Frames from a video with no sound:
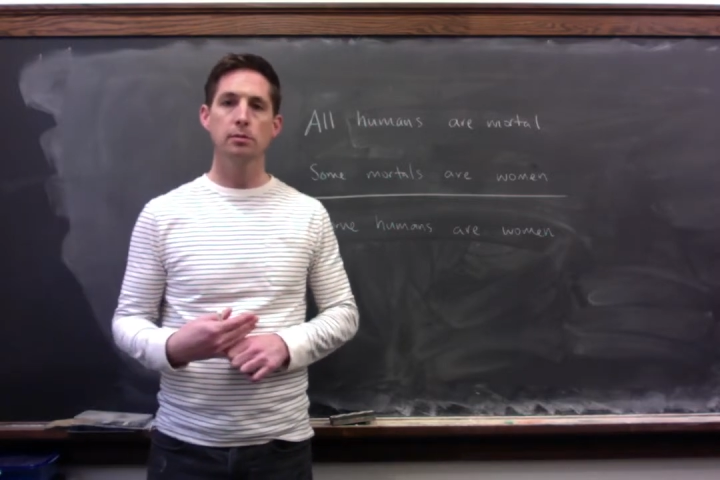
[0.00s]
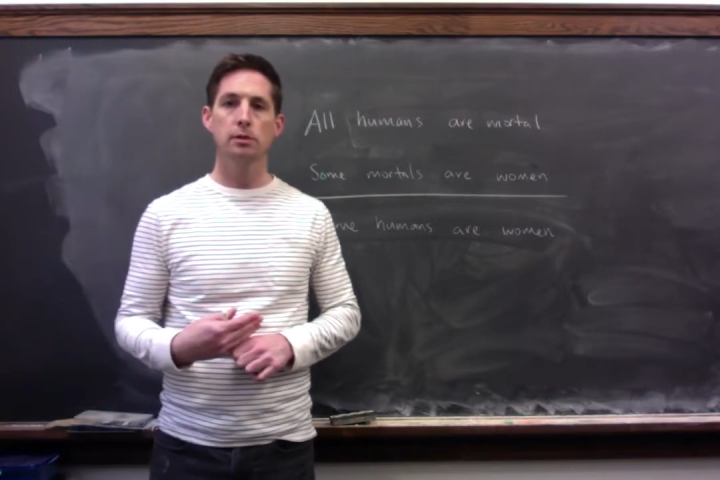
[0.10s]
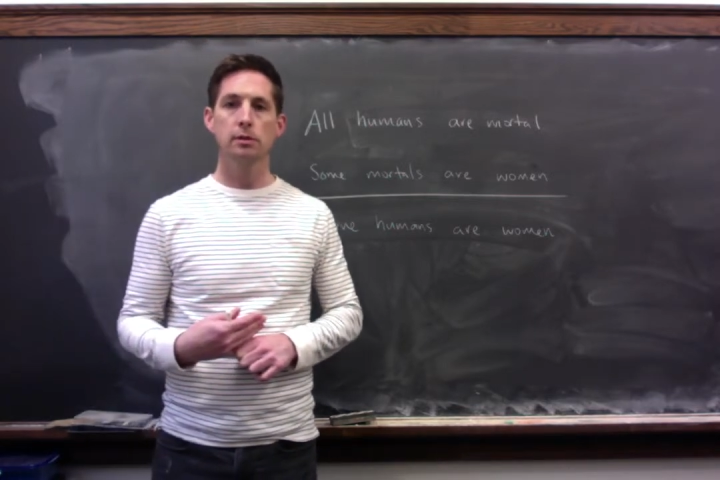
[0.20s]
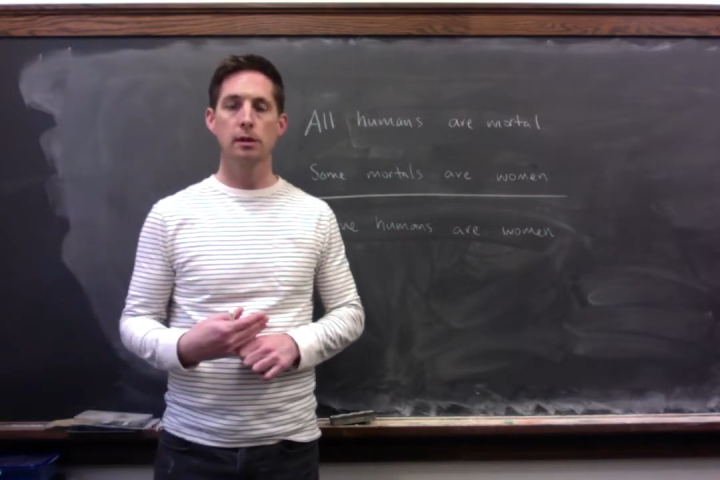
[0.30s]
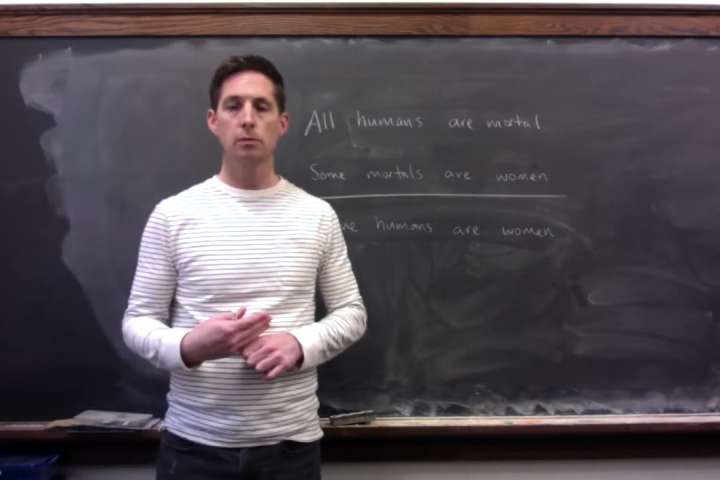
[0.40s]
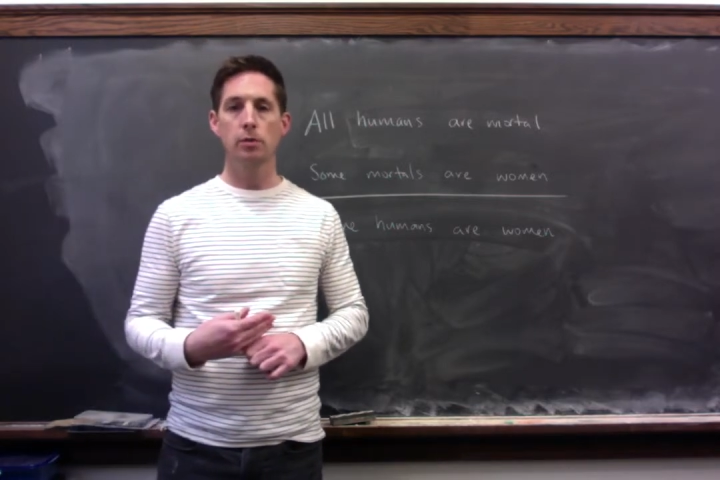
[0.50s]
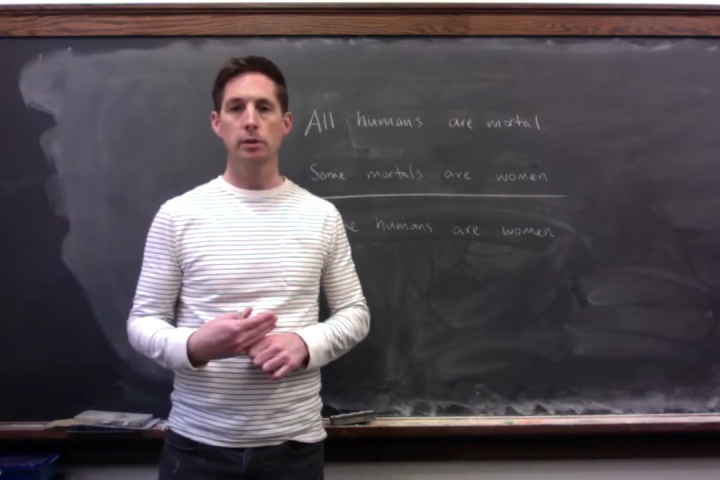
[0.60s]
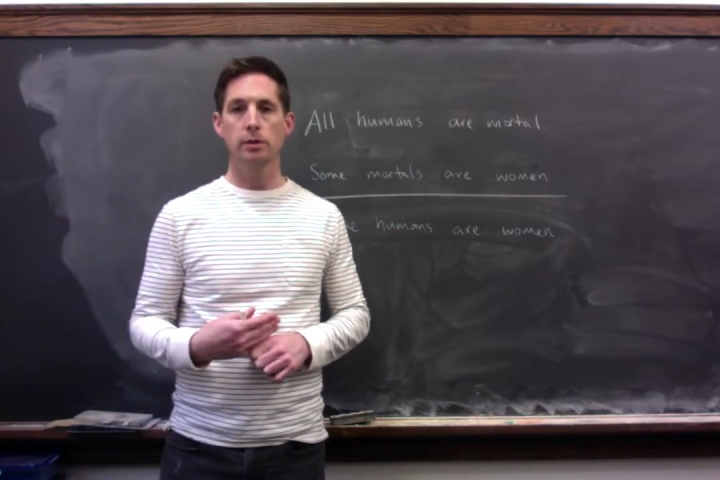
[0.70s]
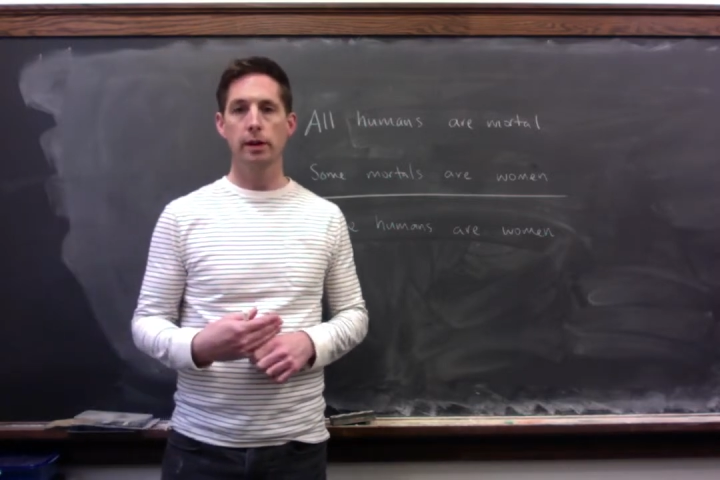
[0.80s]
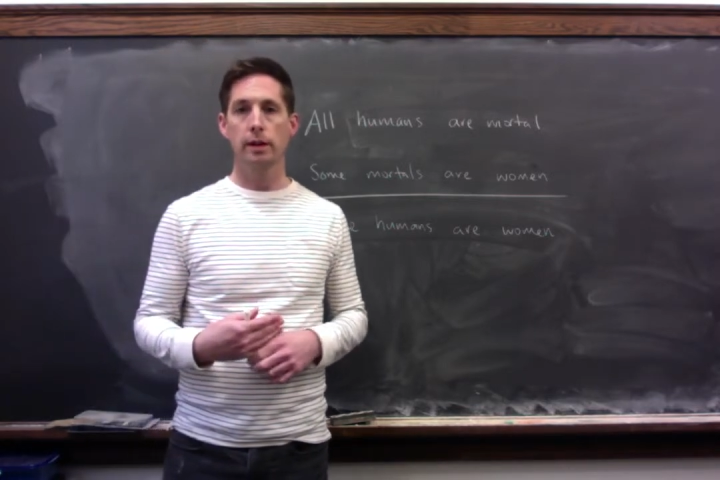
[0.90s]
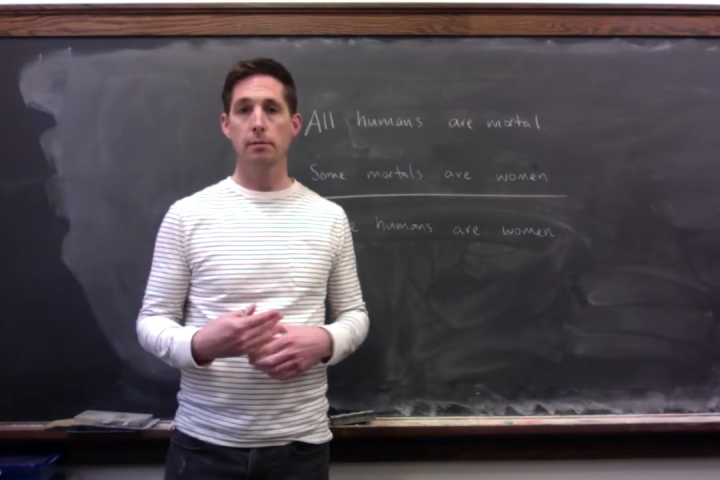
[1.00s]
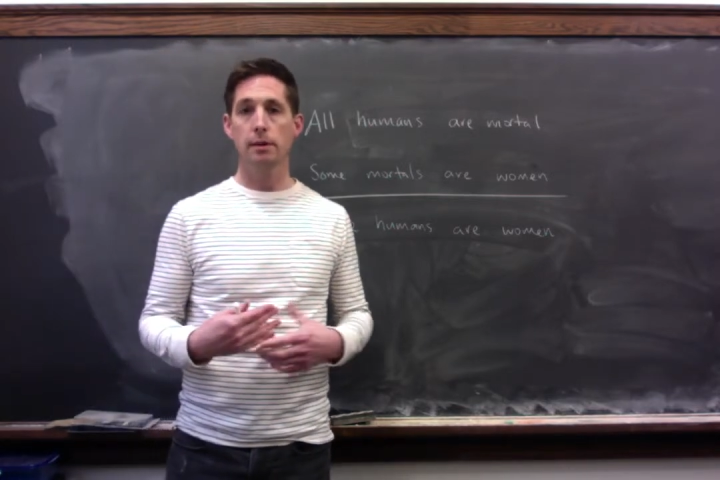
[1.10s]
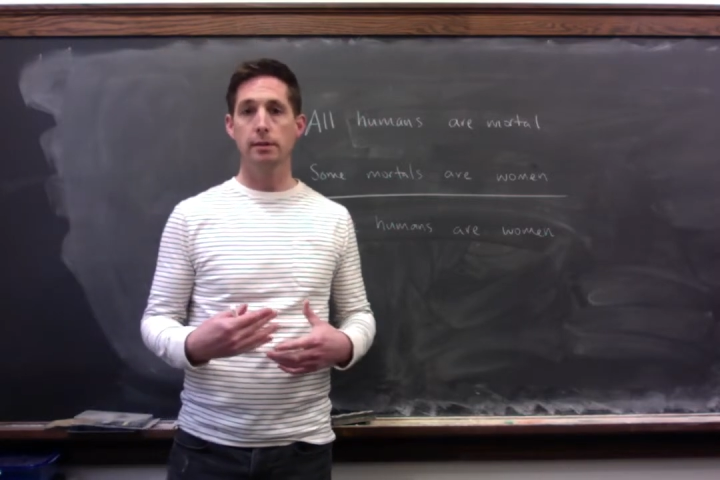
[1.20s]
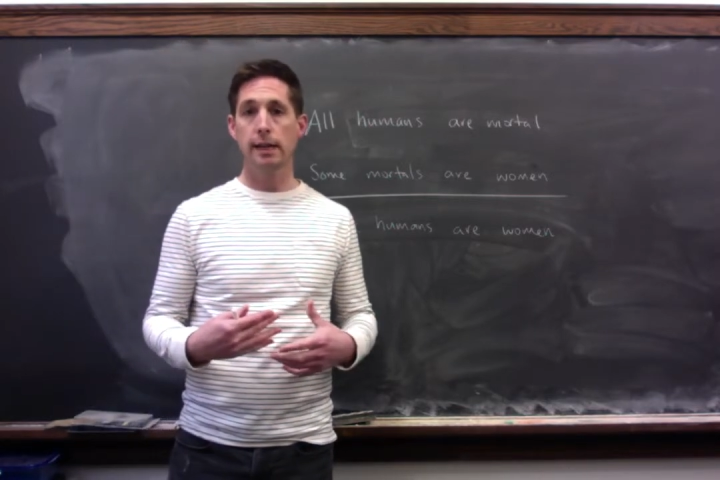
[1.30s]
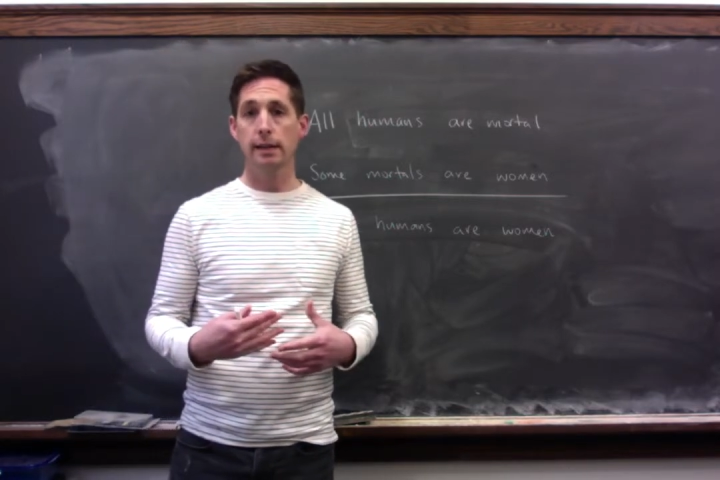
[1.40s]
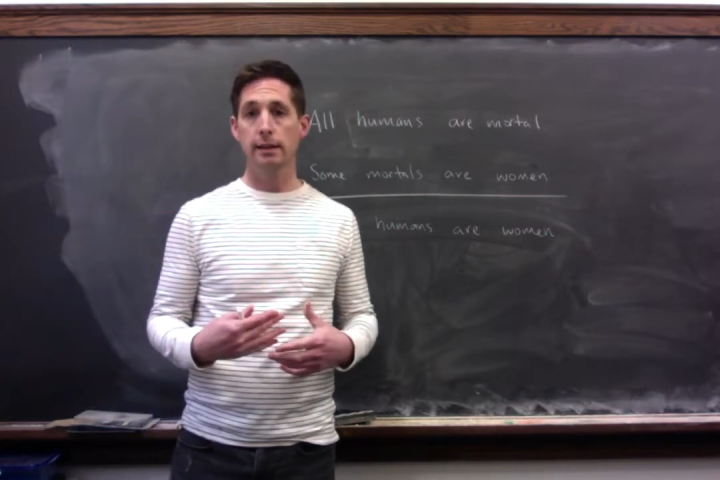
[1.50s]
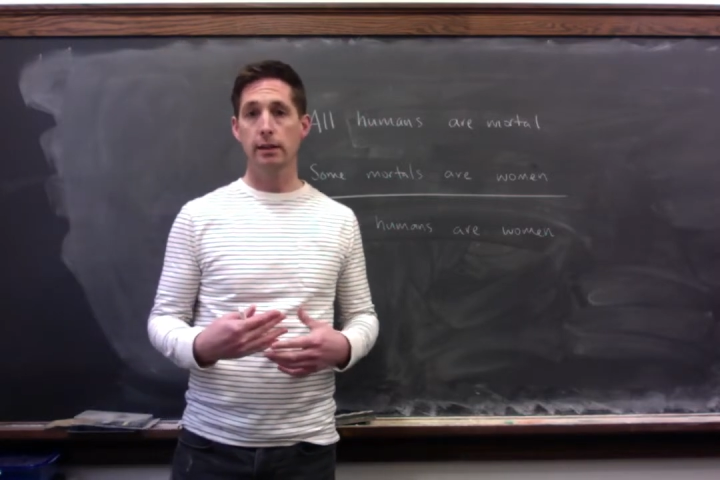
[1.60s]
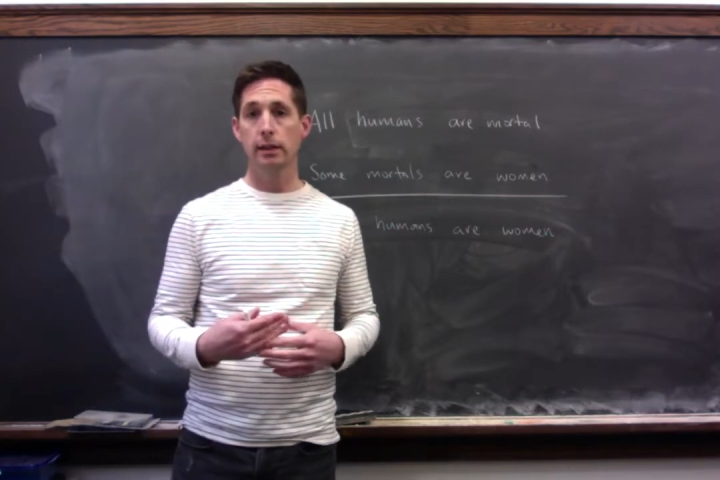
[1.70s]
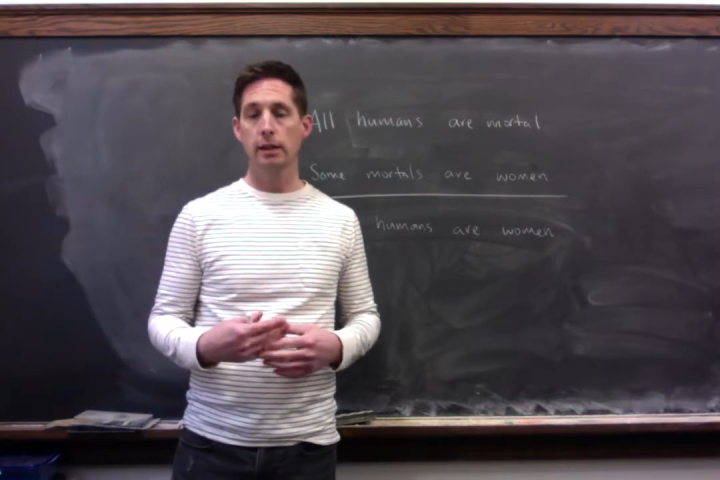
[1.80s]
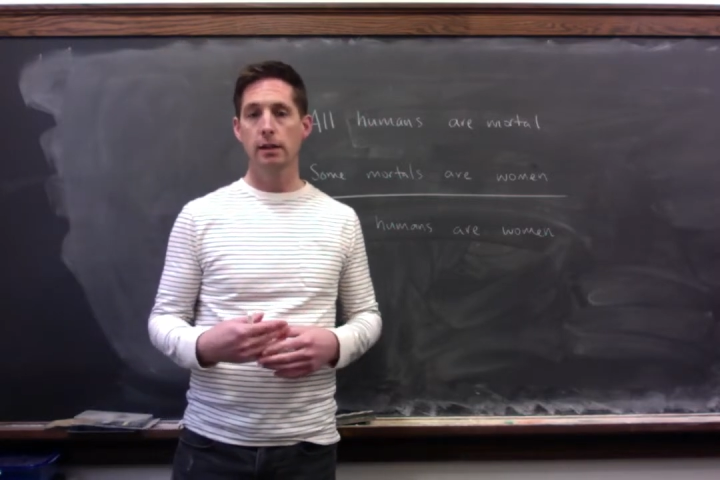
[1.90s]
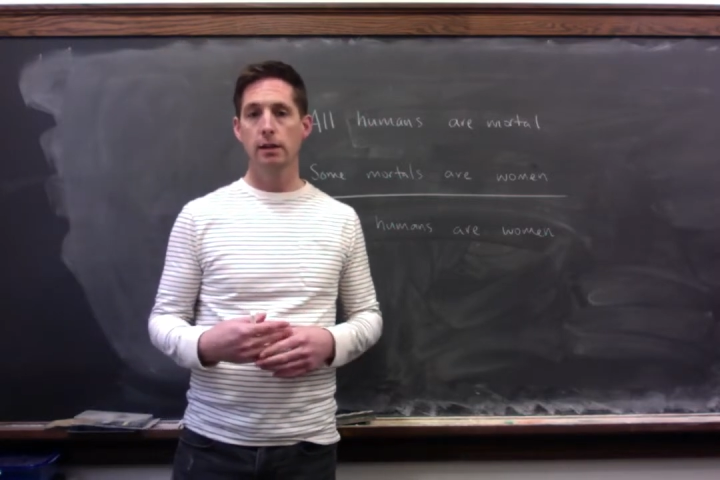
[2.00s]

We used them when we were talking about set theory.